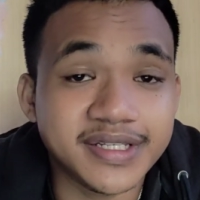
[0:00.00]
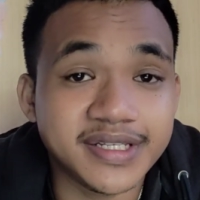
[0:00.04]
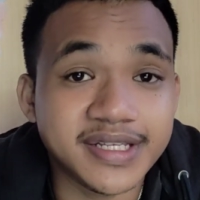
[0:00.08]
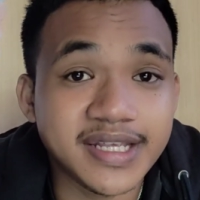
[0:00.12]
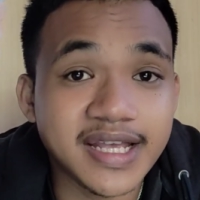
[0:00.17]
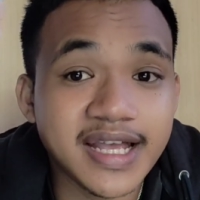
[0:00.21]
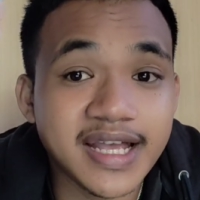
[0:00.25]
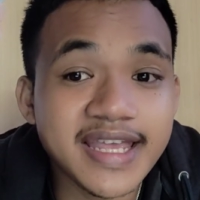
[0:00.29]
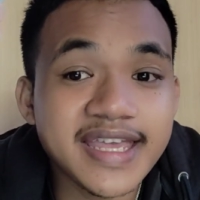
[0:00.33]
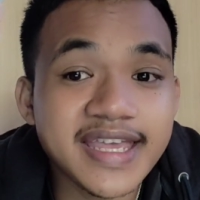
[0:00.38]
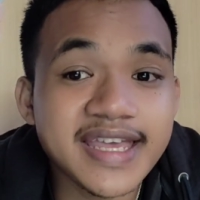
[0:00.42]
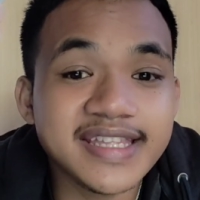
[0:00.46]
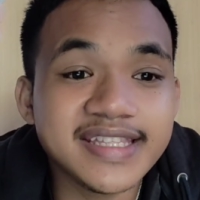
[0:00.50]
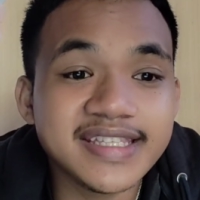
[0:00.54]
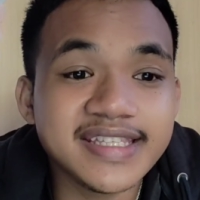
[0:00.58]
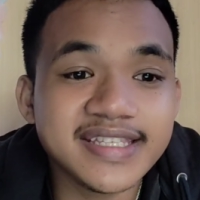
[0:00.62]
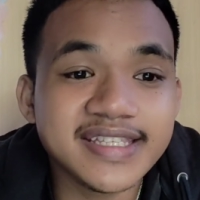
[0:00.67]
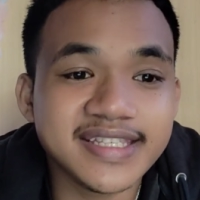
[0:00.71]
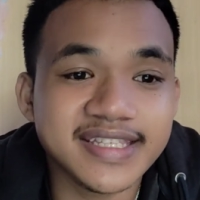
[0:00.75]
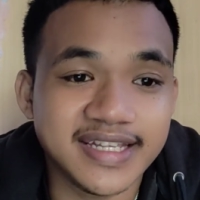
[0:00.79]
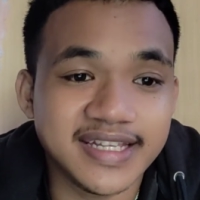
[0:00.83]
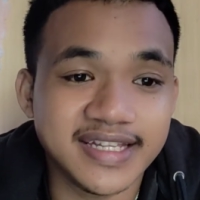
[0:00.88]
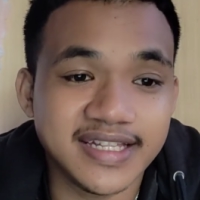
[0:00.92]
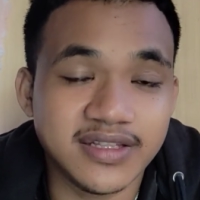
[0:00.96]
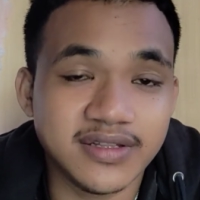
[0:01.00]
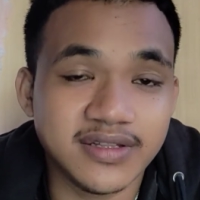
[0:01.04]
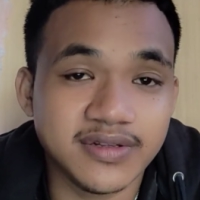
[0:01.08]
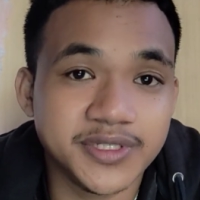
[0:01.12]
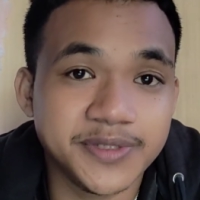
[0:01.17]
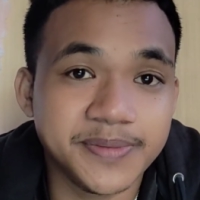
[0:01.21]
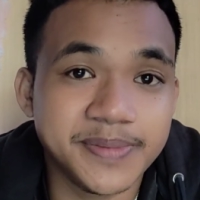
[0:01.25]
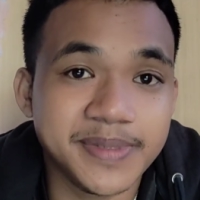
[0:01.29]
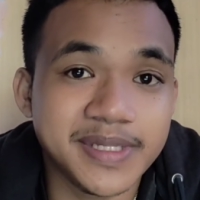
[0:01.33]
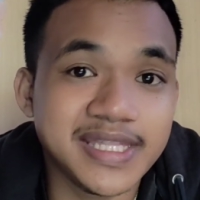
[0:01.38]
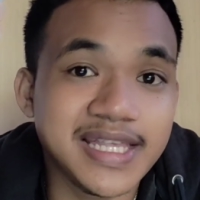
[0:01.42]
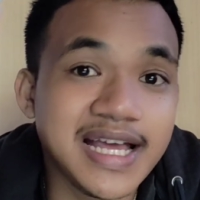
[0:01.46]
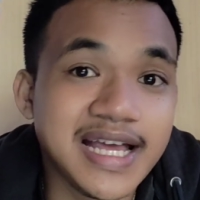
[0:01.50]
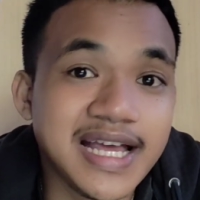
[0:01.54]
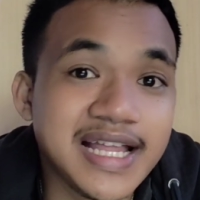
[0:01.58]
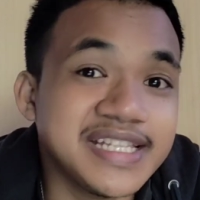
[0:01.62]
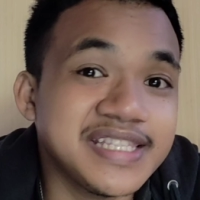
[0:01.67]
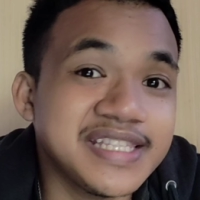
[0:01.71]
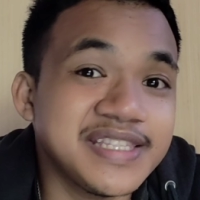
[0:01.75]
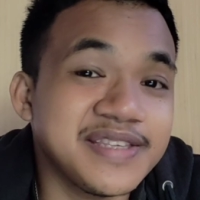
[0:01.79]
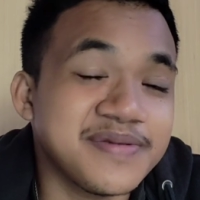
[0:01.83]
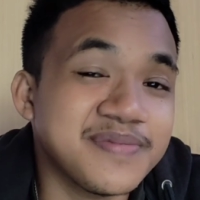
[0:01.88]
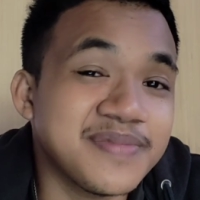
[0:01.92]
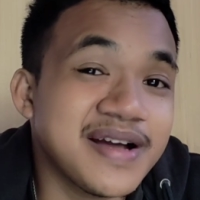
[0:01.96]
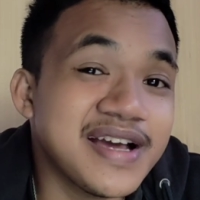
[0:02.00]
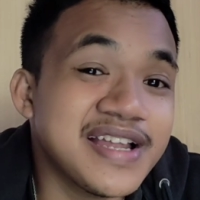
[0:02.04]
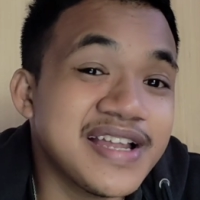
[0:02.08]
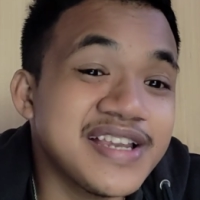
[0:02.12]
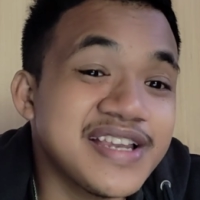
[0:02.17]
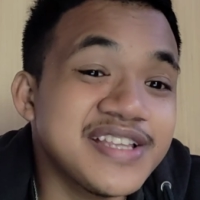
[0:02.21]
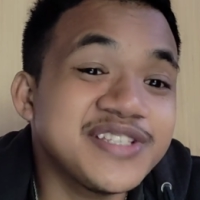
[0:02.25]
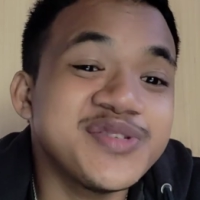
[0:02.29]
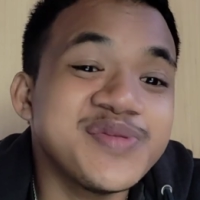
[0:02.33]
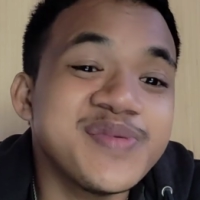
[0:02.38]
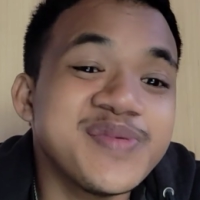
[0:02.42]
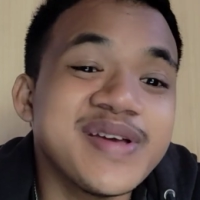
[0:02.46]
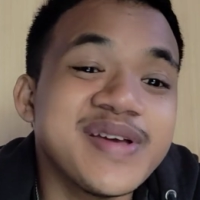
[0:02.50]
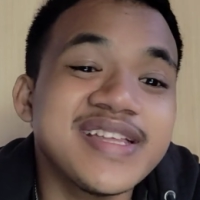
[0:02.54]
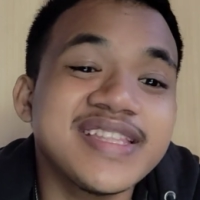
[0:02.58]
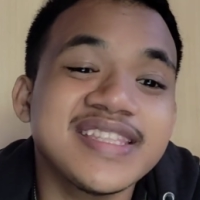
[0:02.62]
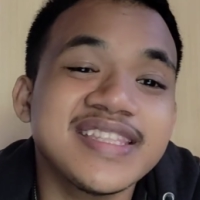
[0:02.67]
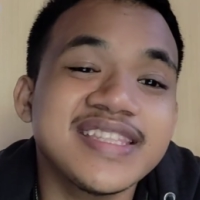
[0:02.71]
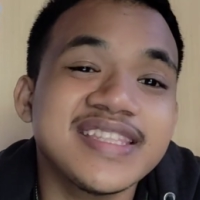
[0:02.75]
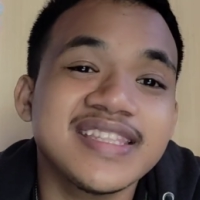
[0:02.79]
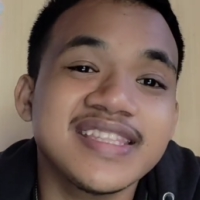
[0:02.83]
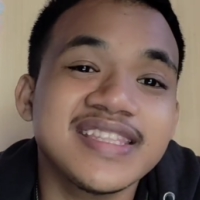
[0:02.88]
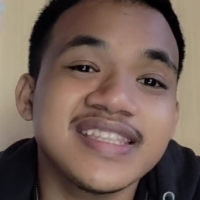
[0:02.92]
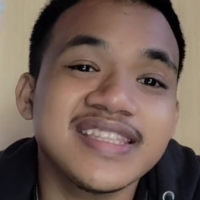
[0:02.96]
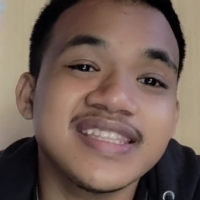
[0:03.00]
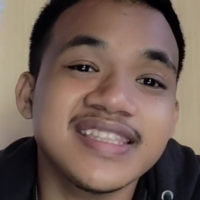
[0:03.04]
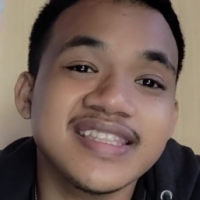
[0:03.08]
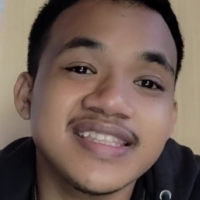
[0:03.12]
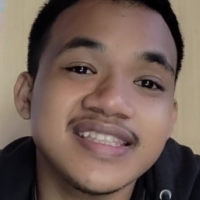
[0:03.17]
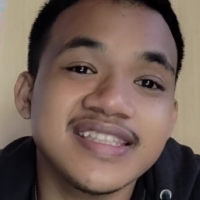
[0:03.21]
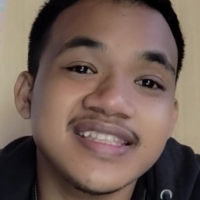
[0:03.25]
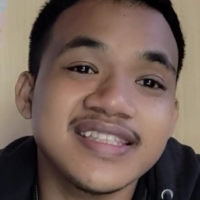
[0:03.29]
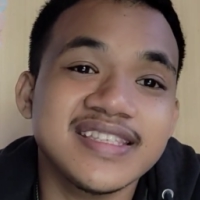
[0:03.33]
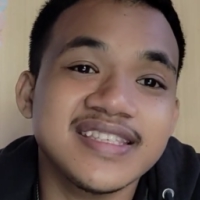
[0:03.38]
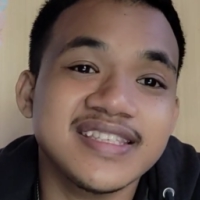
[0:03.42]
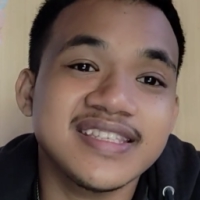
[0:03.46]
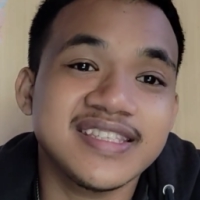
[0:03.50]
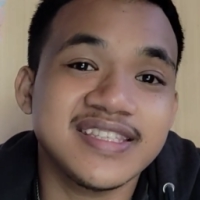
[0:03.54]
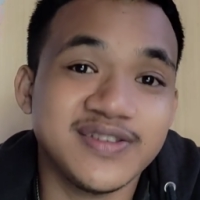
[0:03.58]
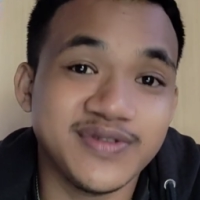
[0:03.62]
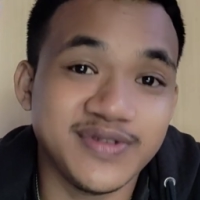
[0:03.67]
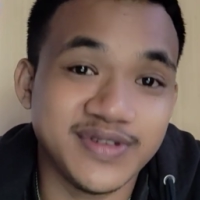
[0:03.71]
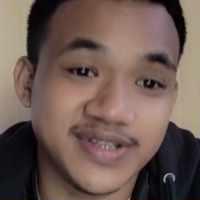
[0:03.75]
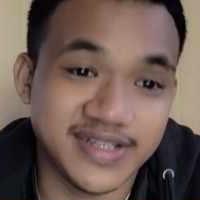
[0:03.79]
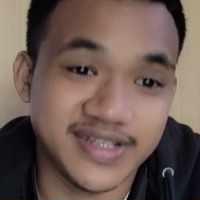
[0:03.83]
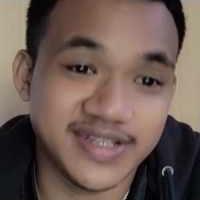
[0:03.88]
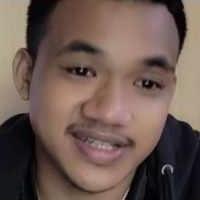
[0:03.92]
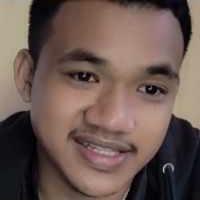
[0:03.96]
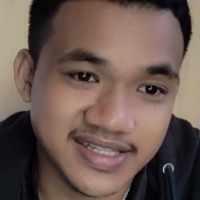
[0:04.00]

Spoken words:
Science in Hospitality Management student.